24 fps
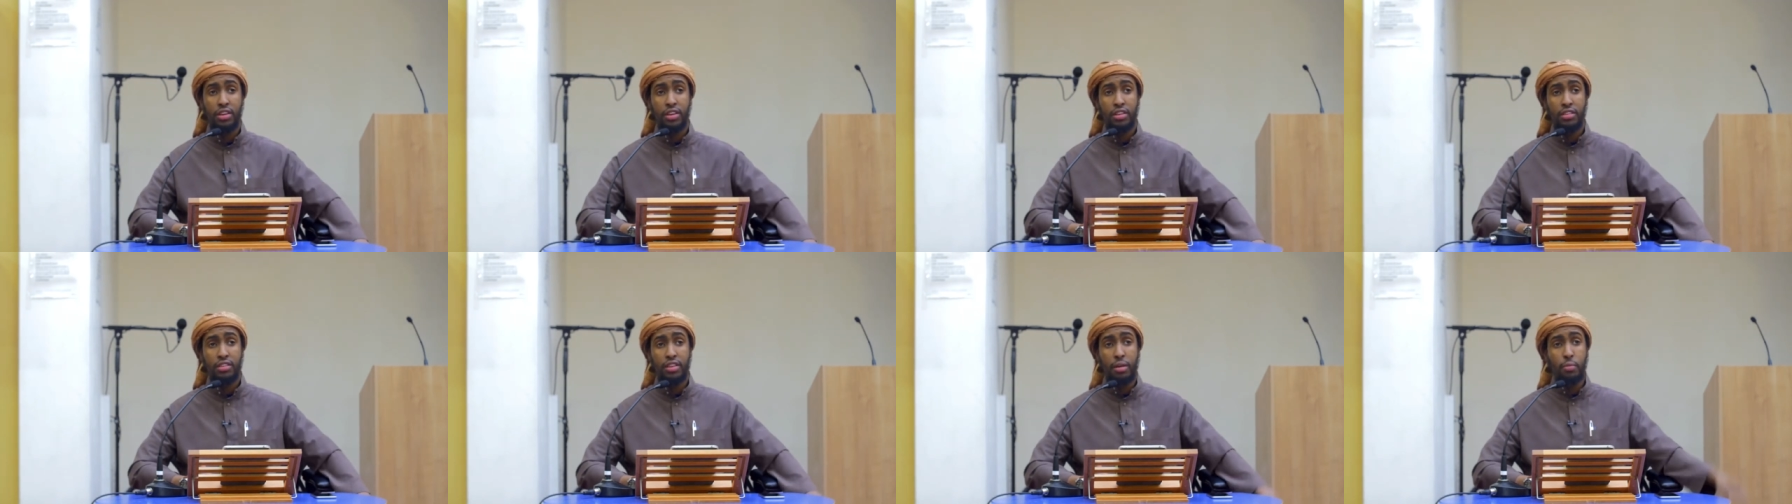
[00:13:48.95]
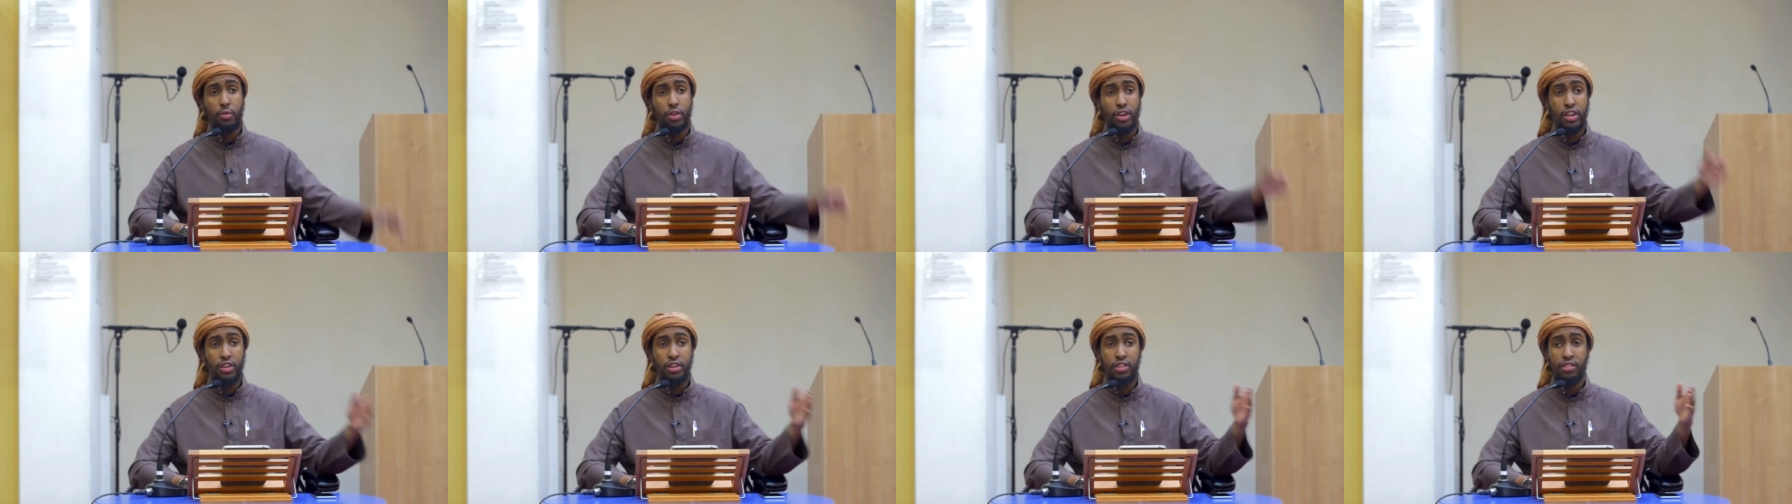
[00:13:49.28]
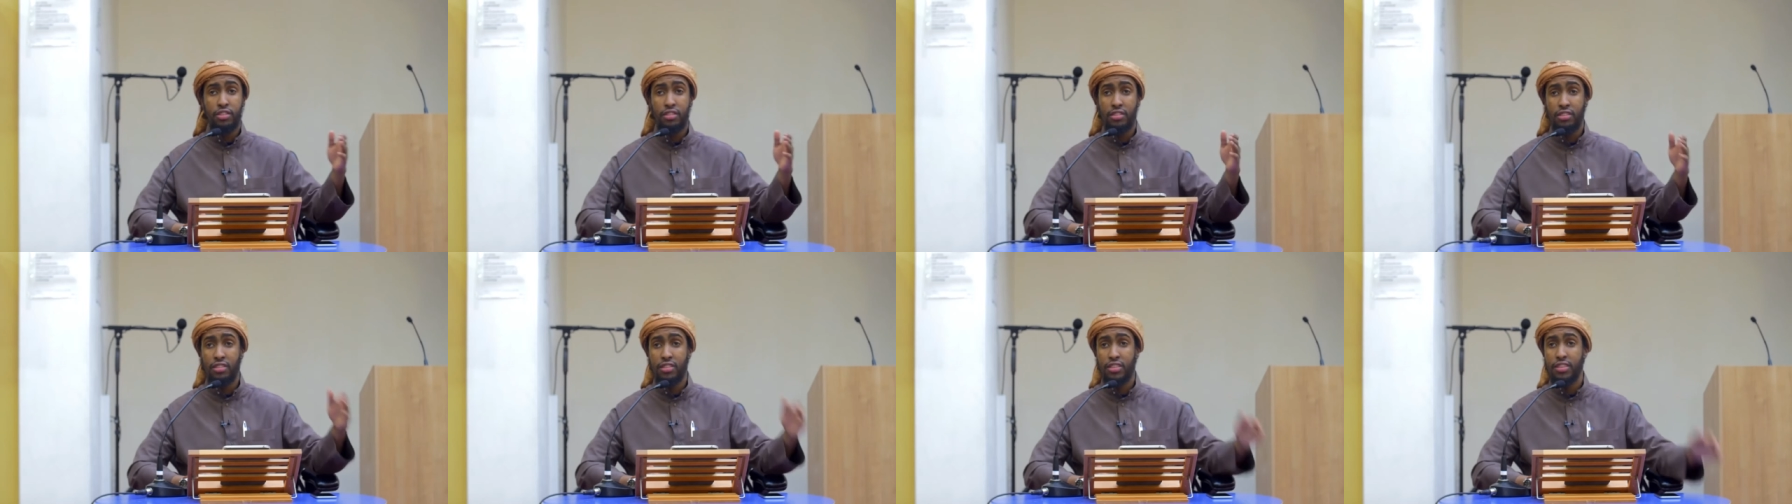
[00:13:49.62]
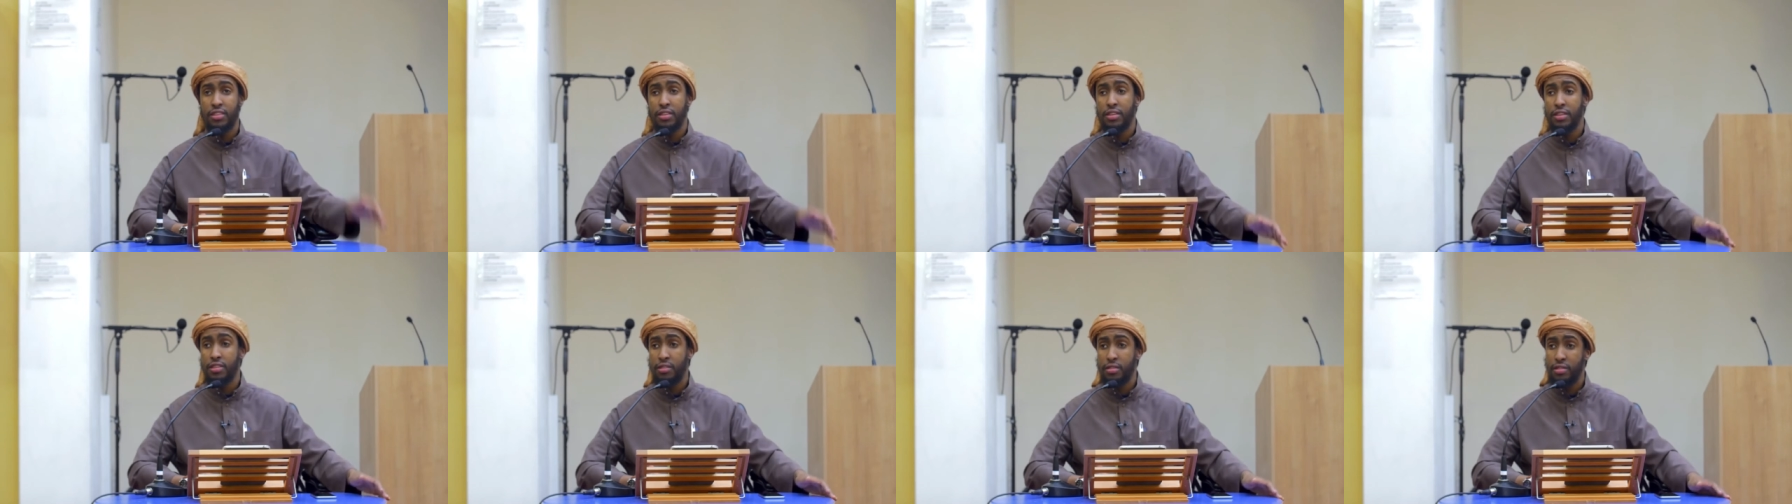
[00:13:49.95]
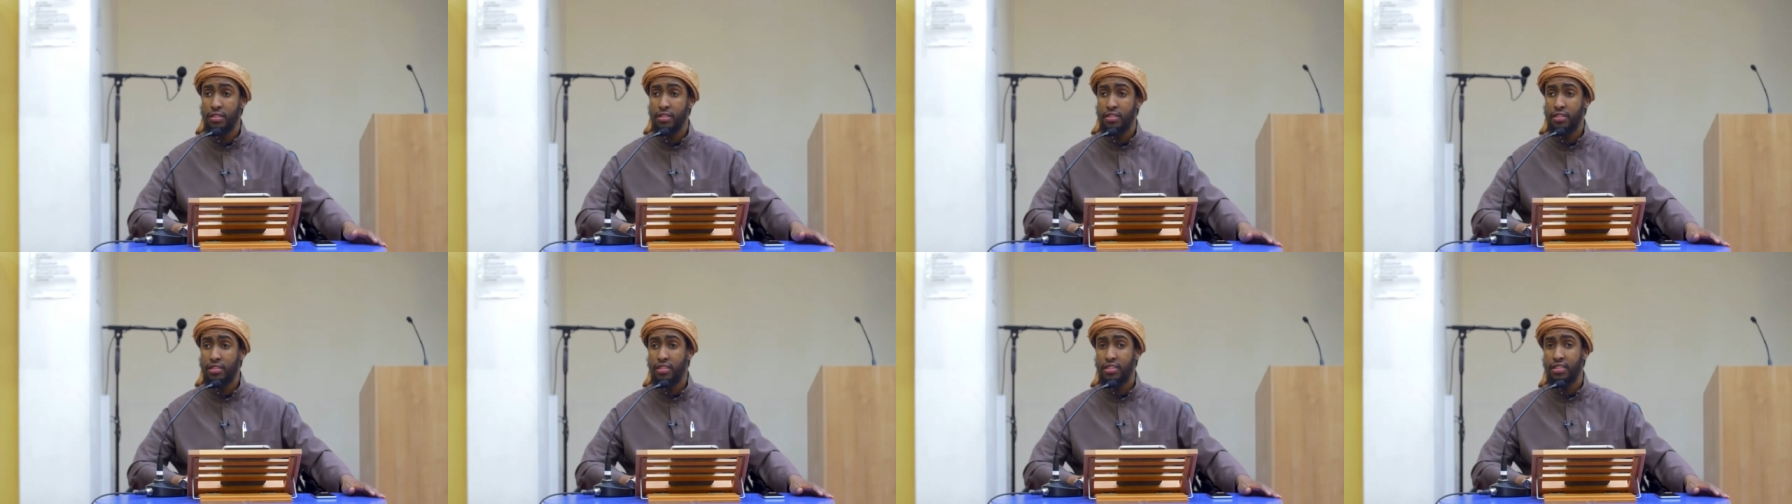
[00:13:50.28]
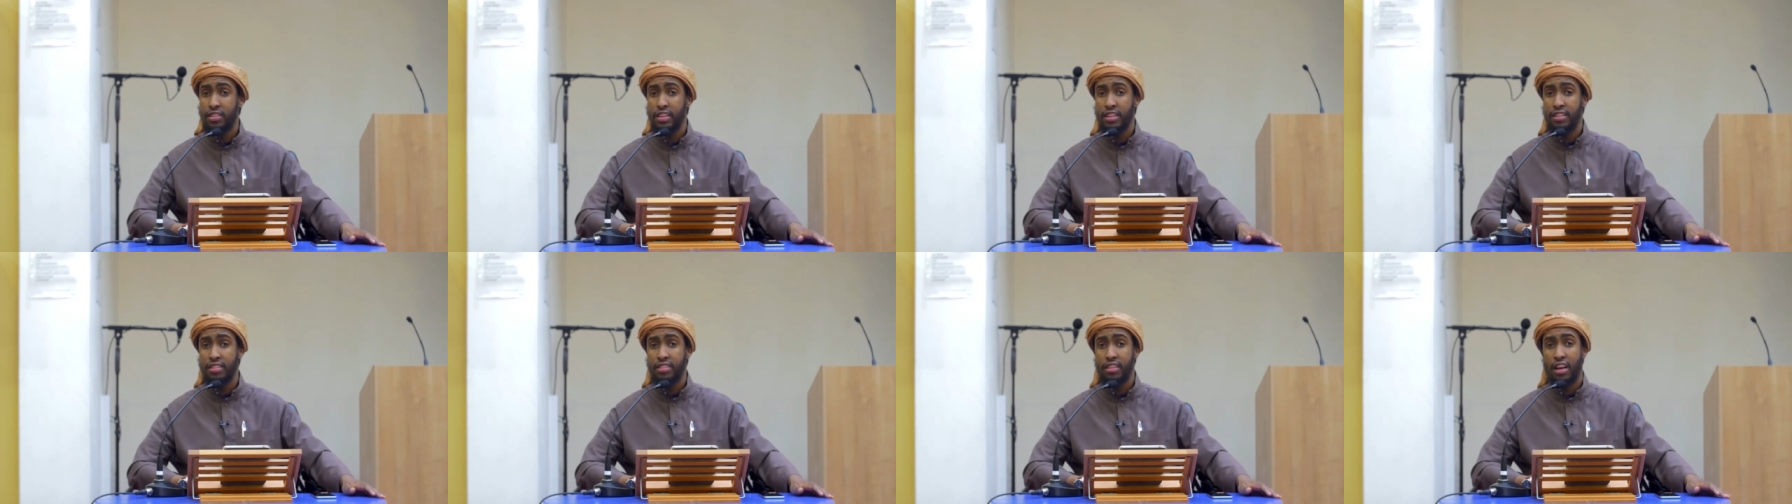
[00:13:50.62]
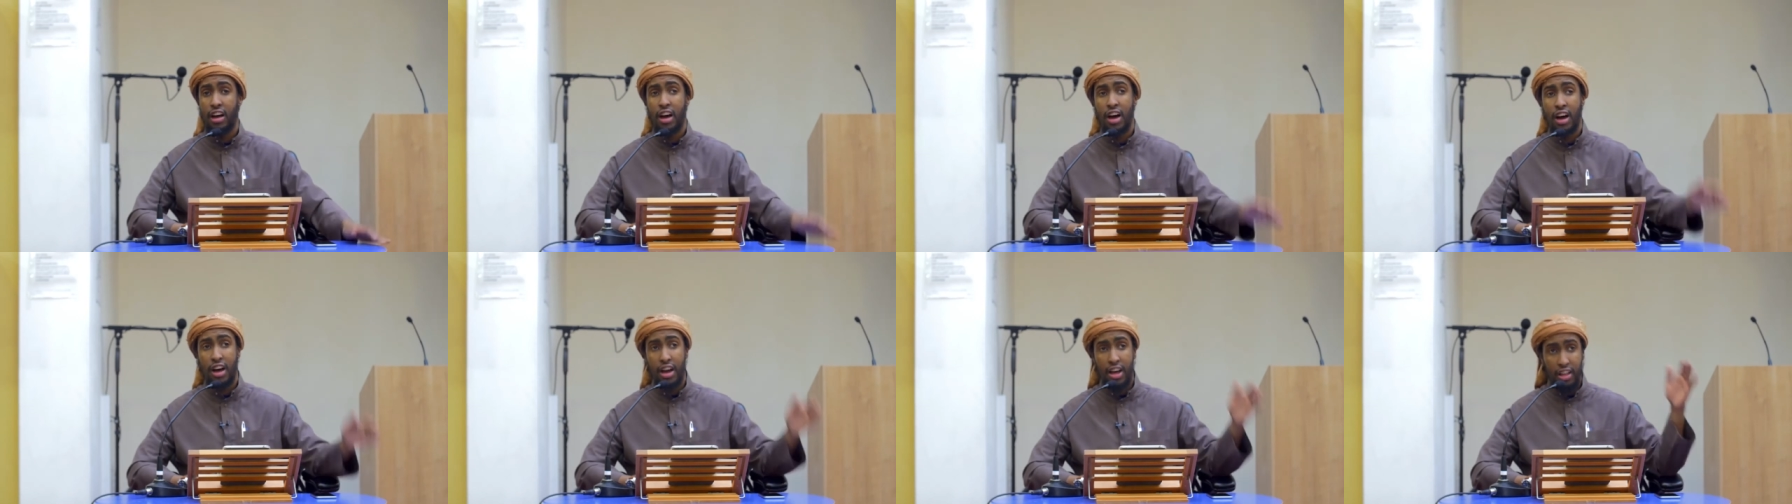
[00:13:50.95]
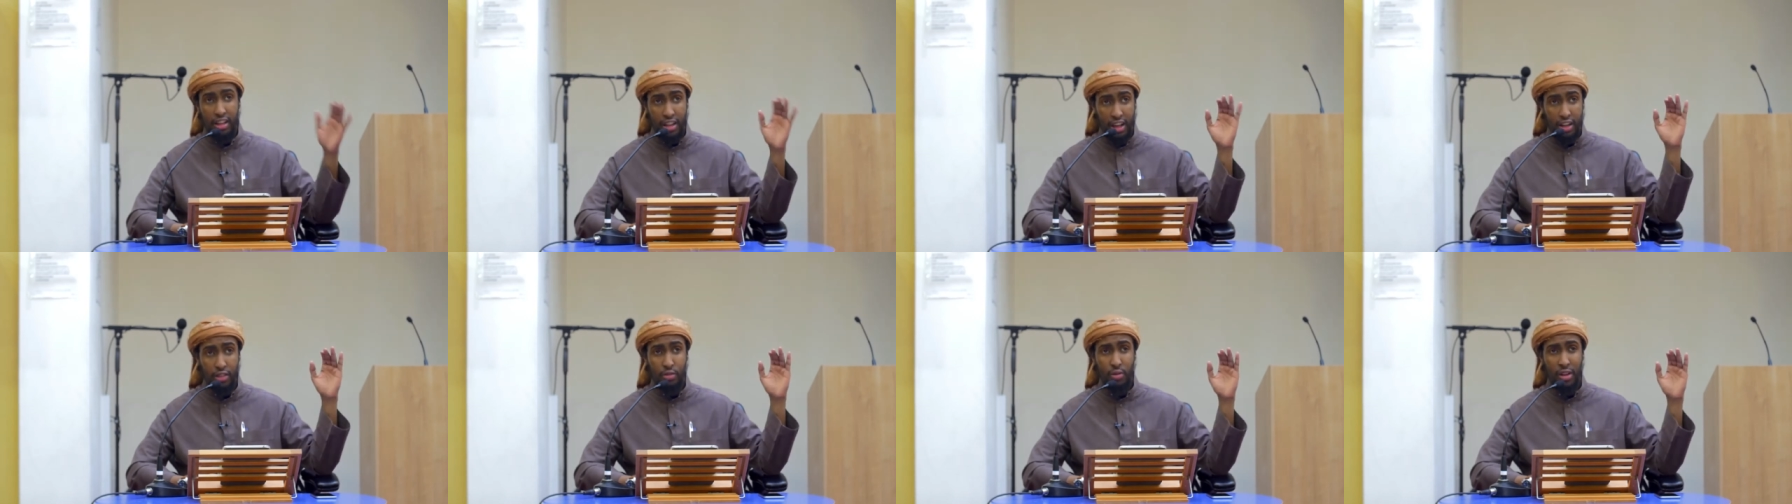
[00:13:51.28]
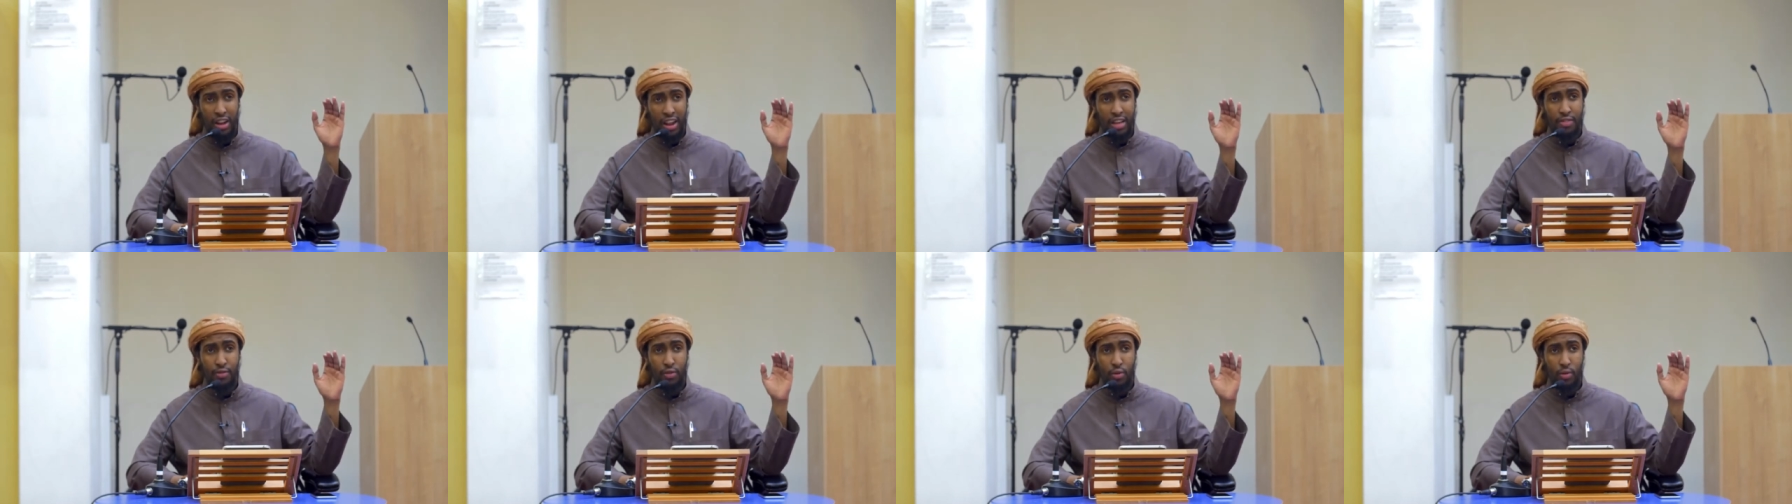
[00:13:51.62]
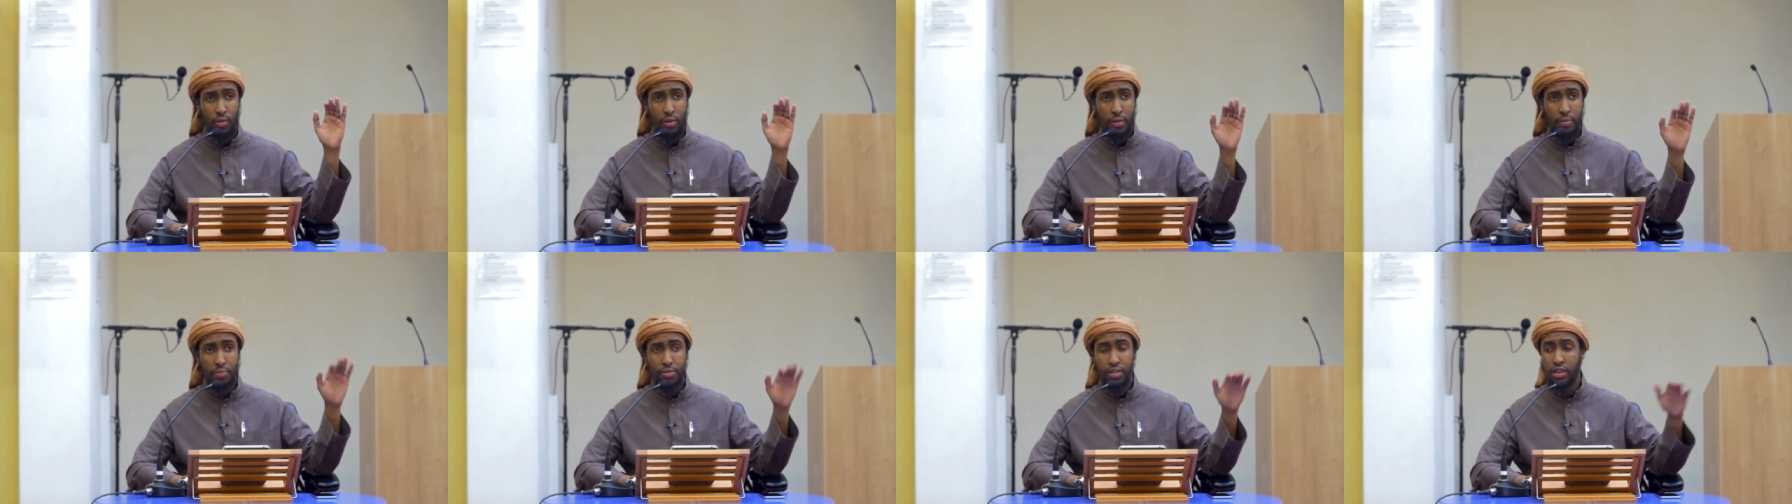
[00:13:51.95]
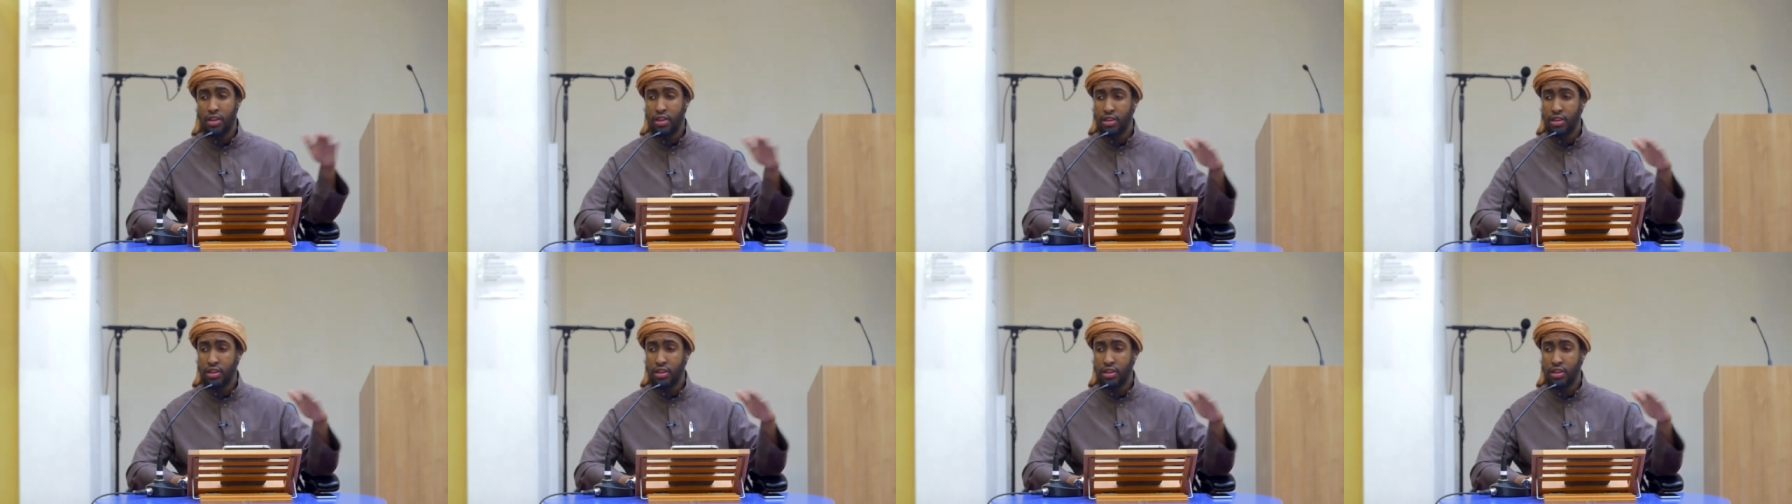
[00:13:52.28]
Someone, his, his, his sins are to a level